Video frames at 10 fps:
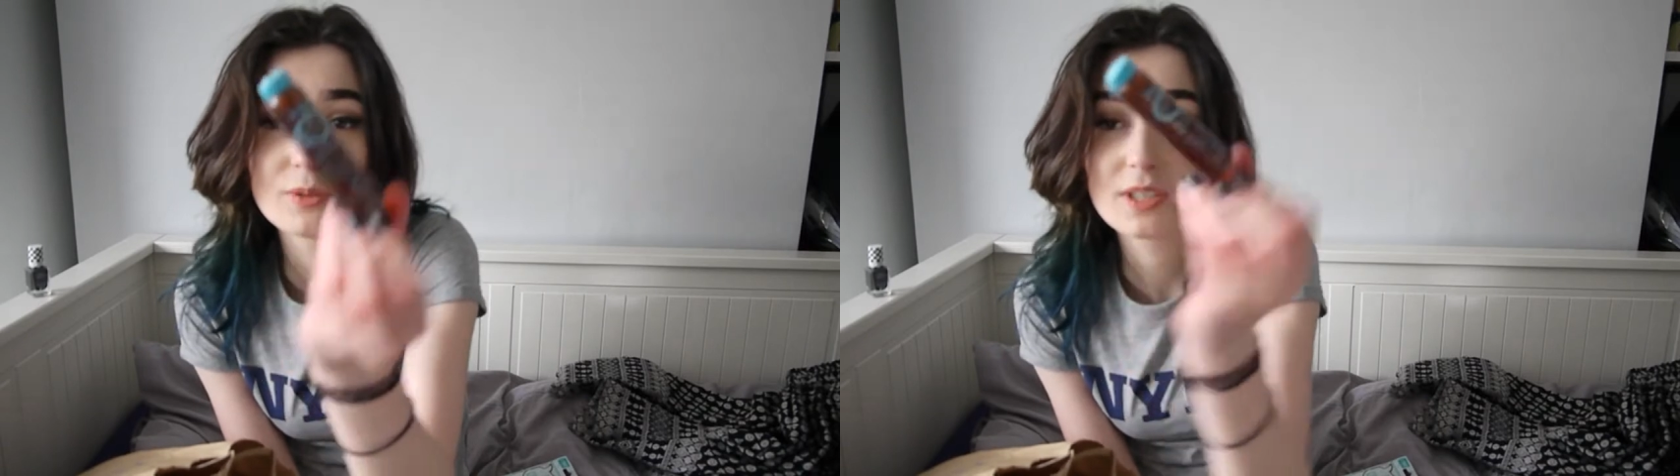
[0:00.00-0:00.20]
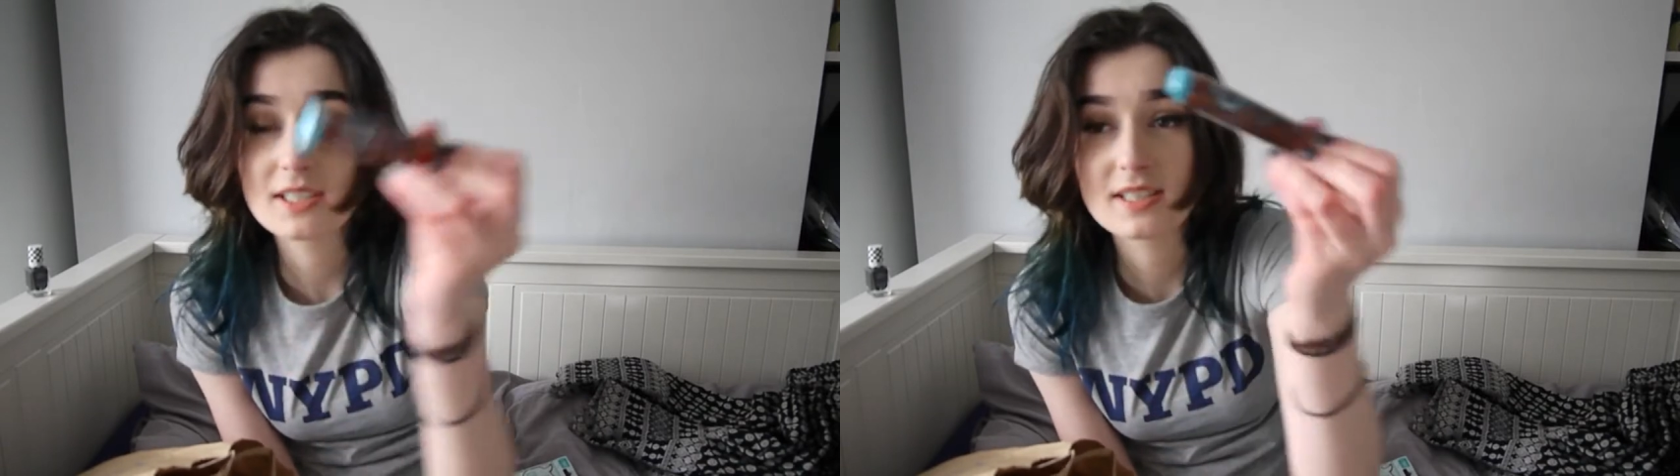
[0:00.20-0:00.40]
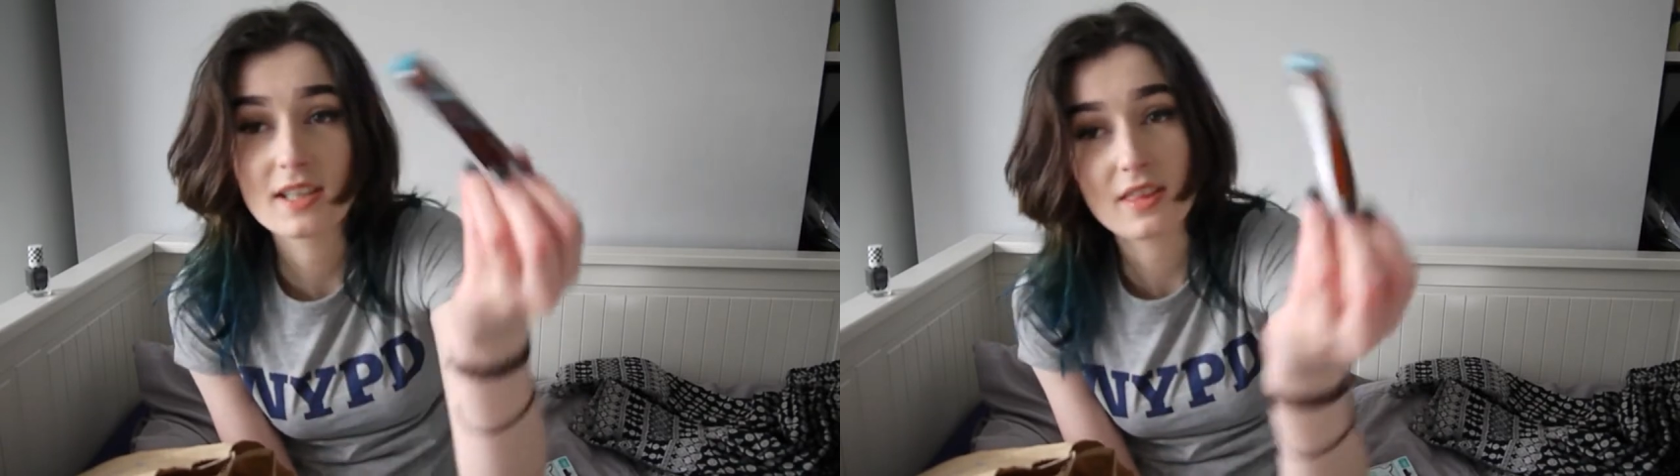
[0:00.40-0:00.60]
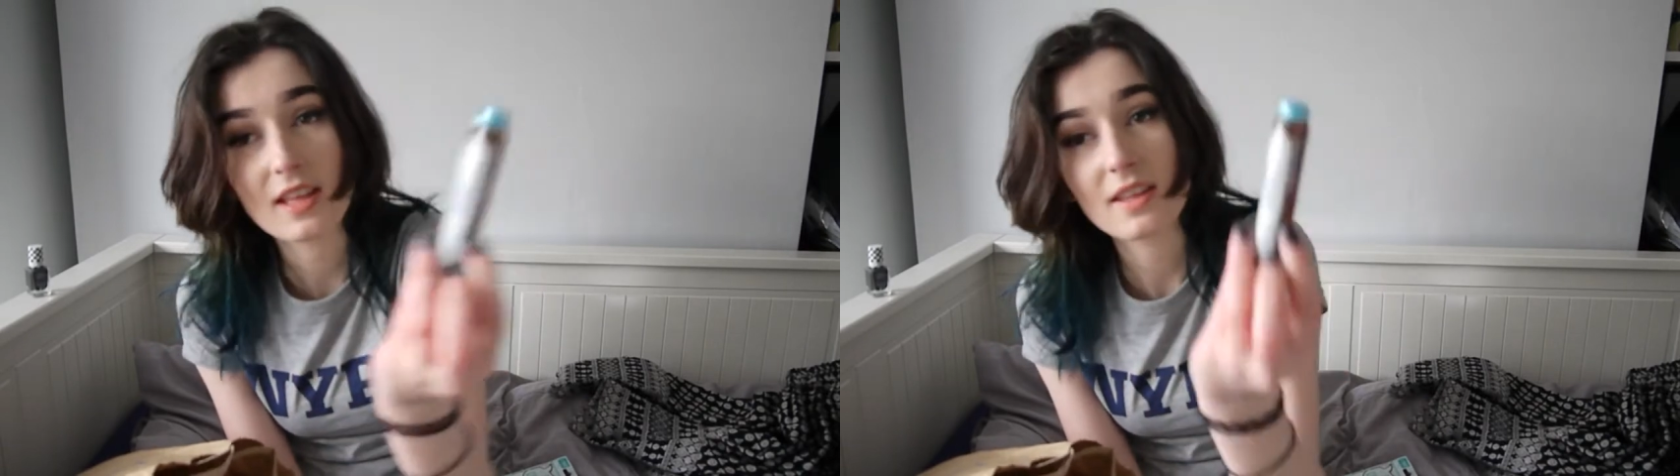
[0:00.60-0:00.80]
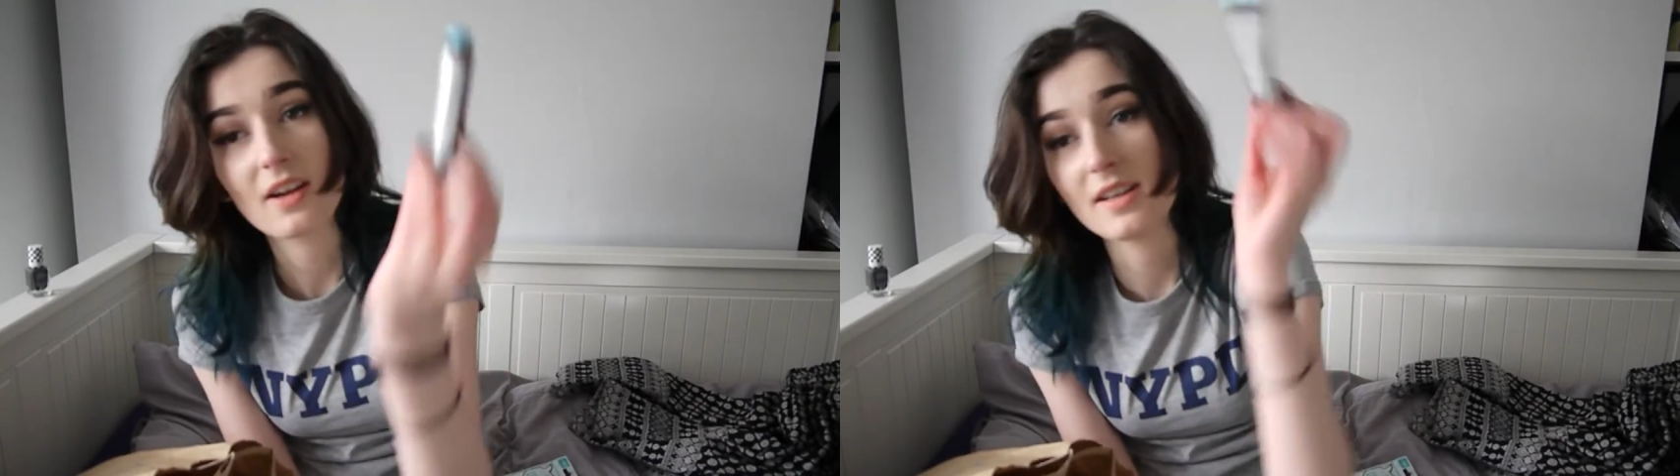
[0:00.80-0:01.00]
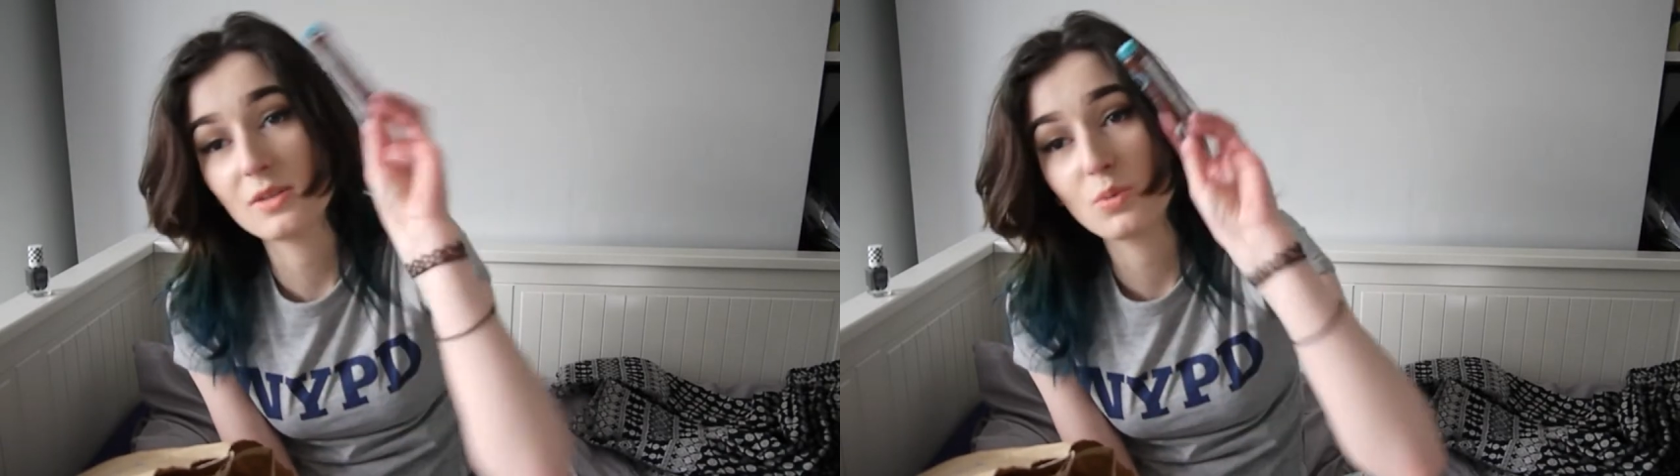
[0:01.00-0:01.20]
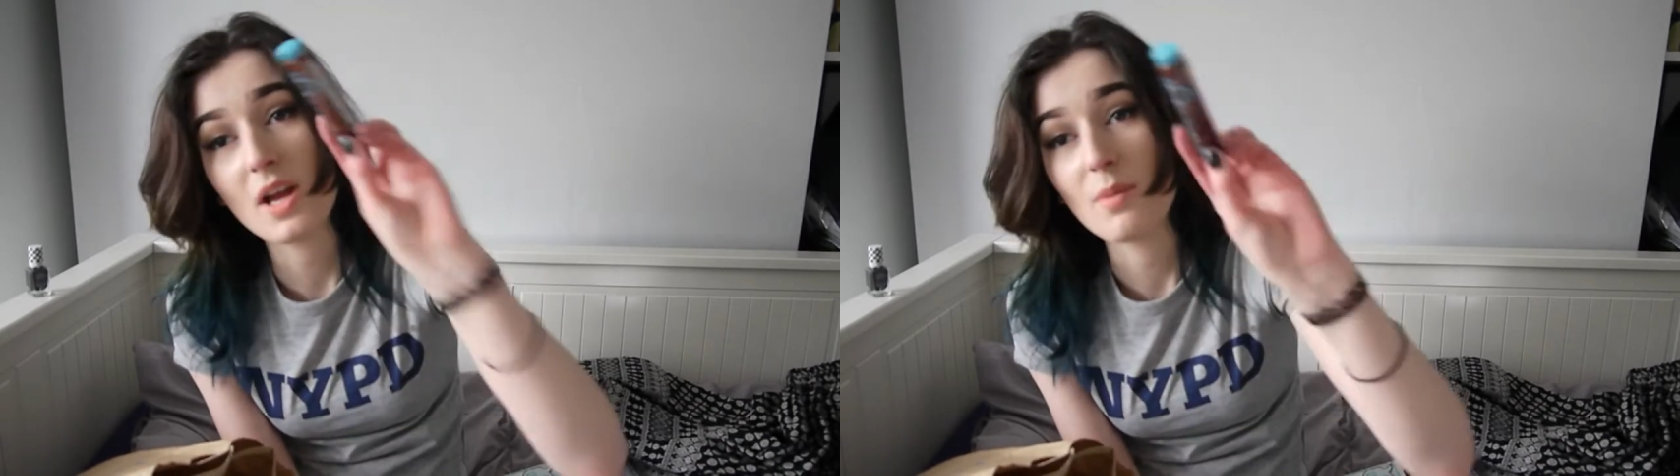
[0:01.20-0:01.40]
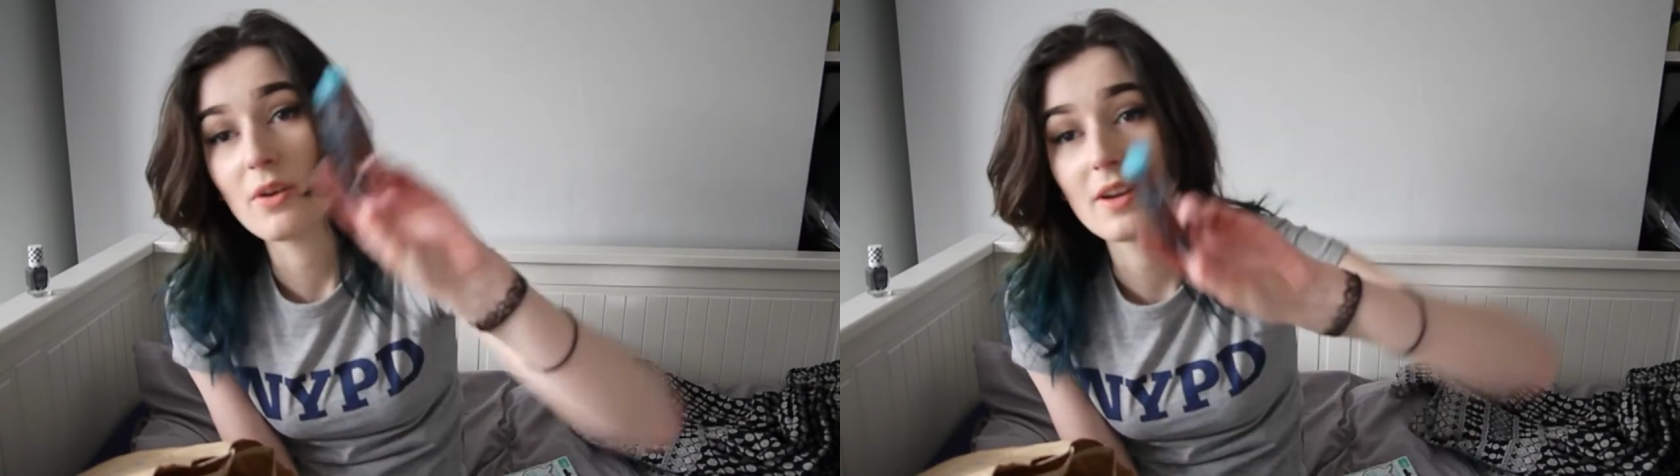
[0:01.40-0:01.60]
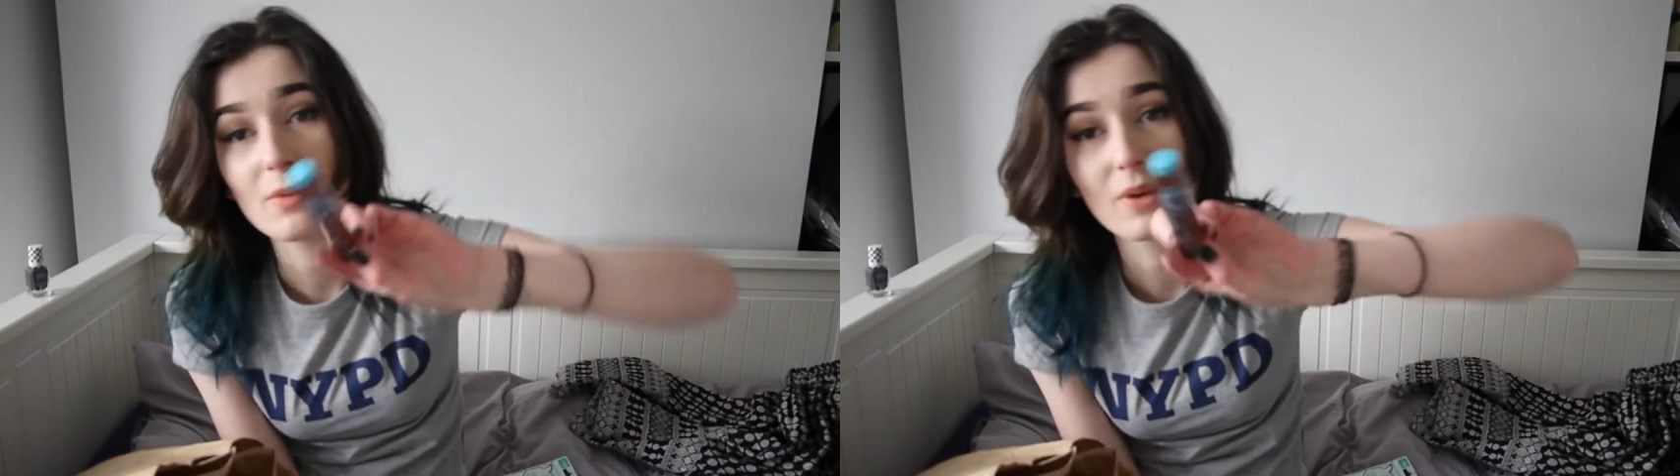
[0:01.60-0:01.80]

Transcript: This is the thing that I swear by